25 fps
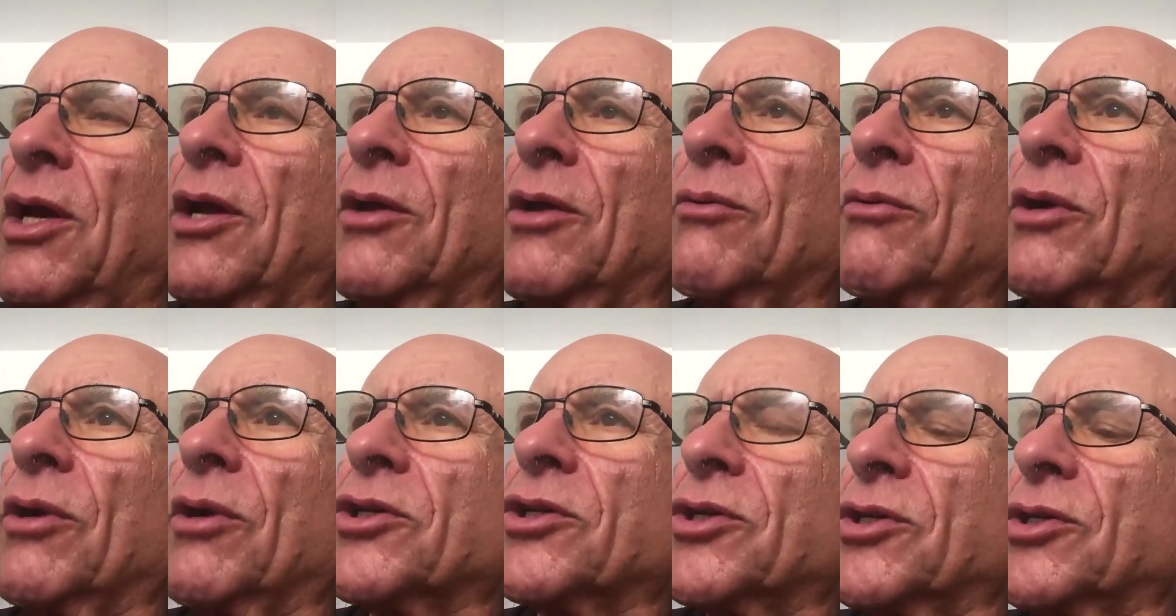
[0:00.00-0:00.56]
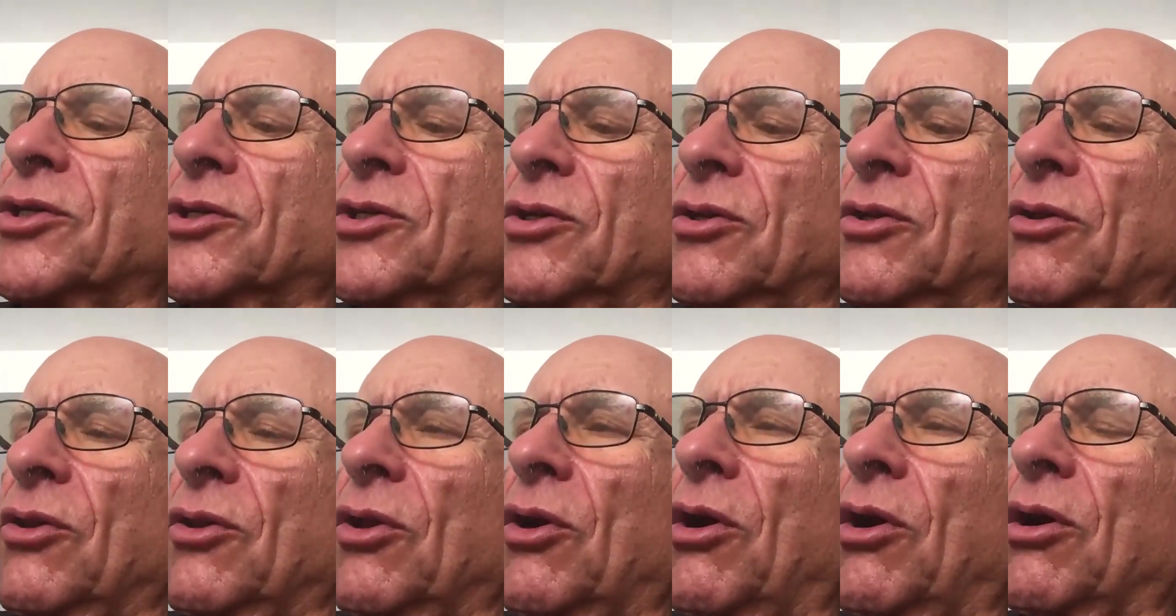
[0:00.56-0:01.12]
Russia's
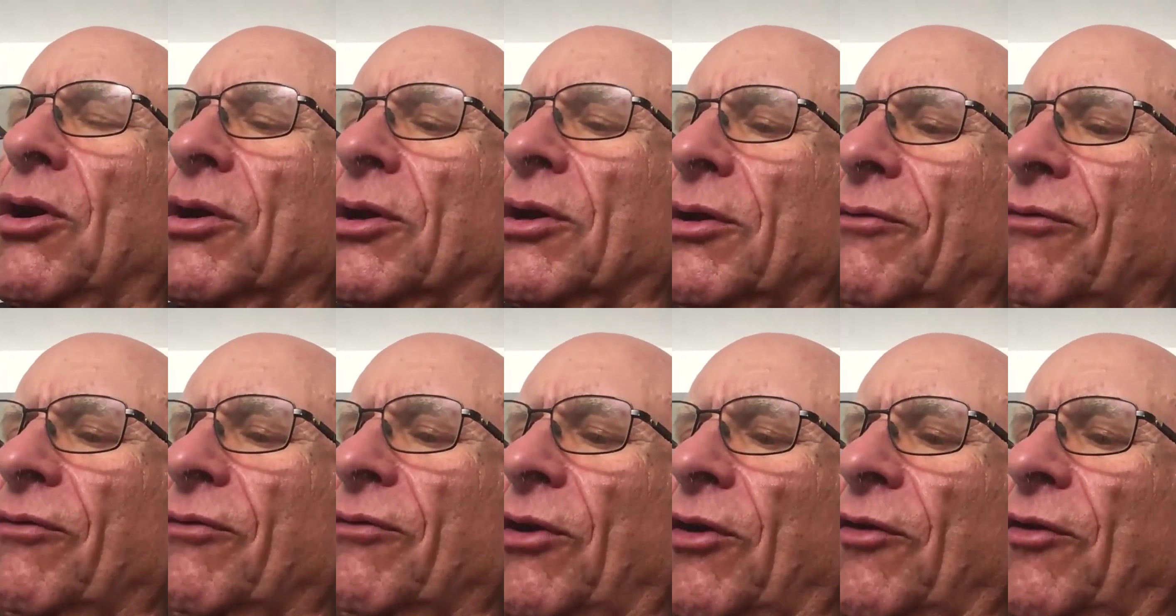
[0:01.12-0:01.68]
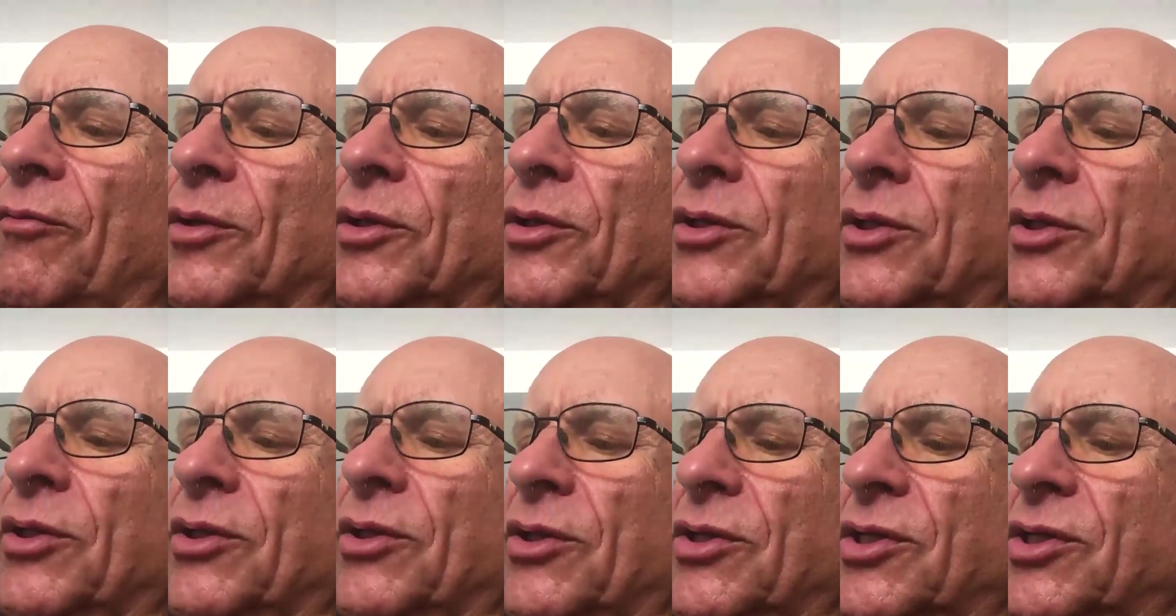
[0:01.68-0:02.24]
long involvement
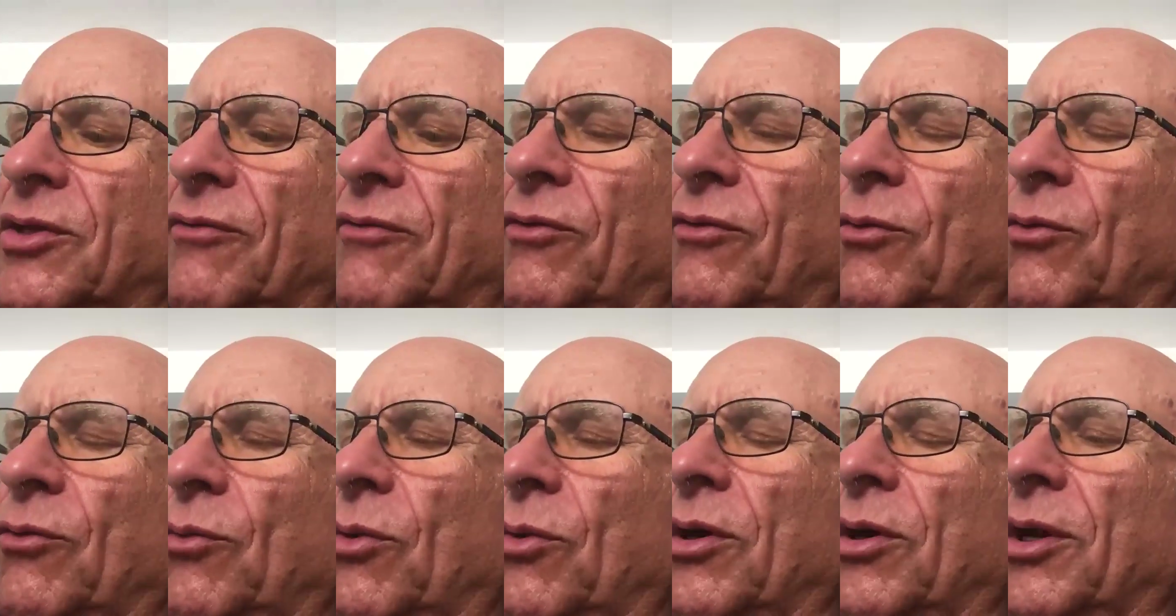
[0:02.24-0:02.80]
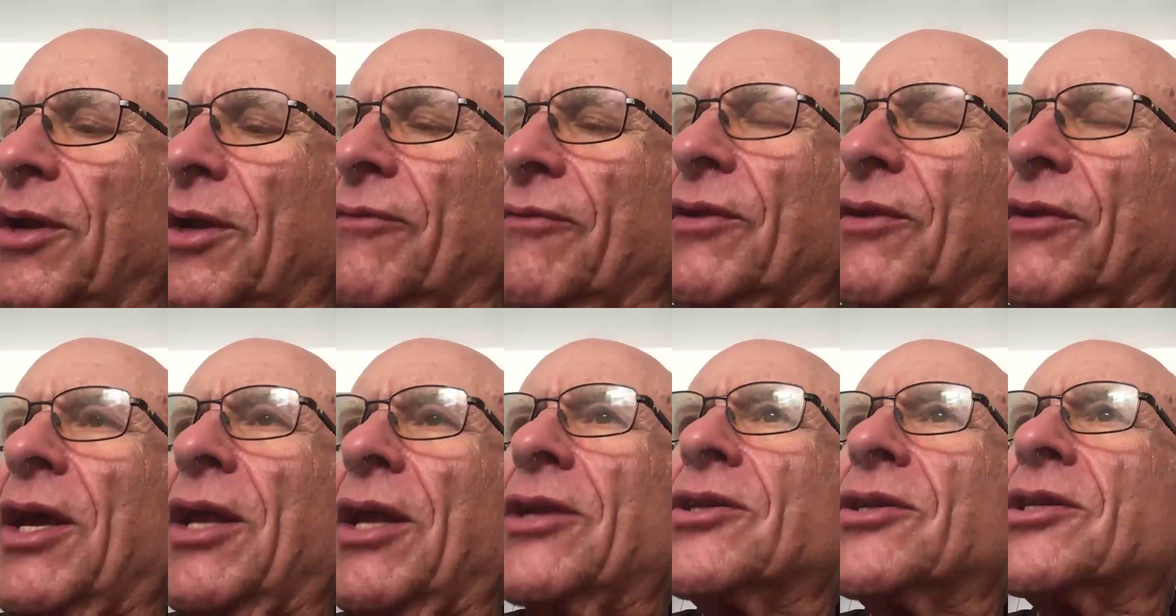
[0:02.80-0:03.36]
in the civil war in
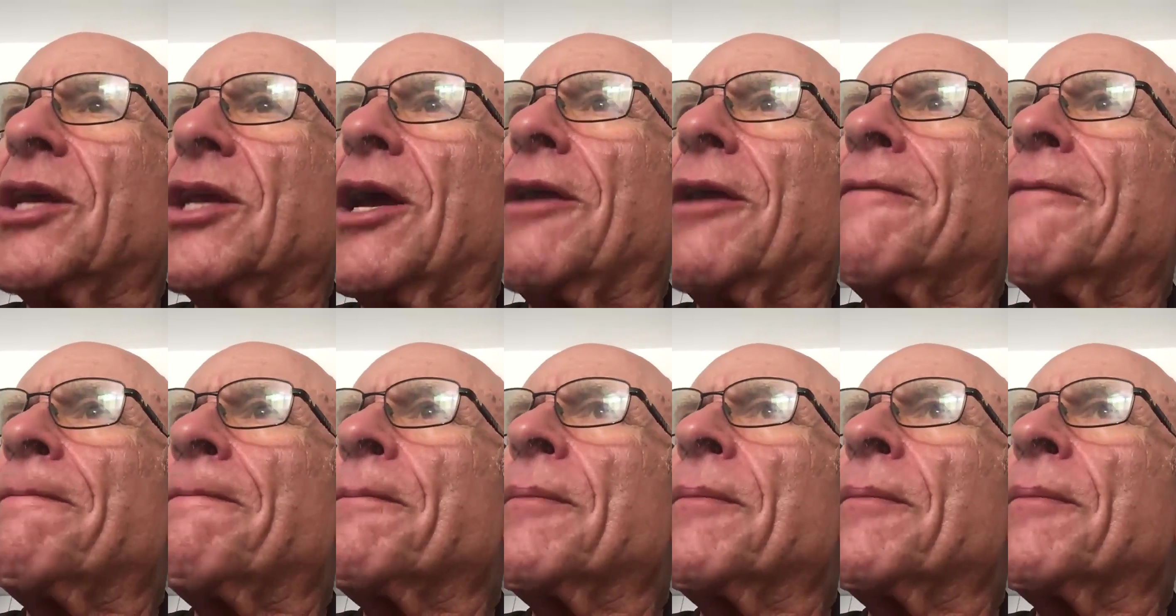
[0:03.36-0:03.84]
Afghanistan,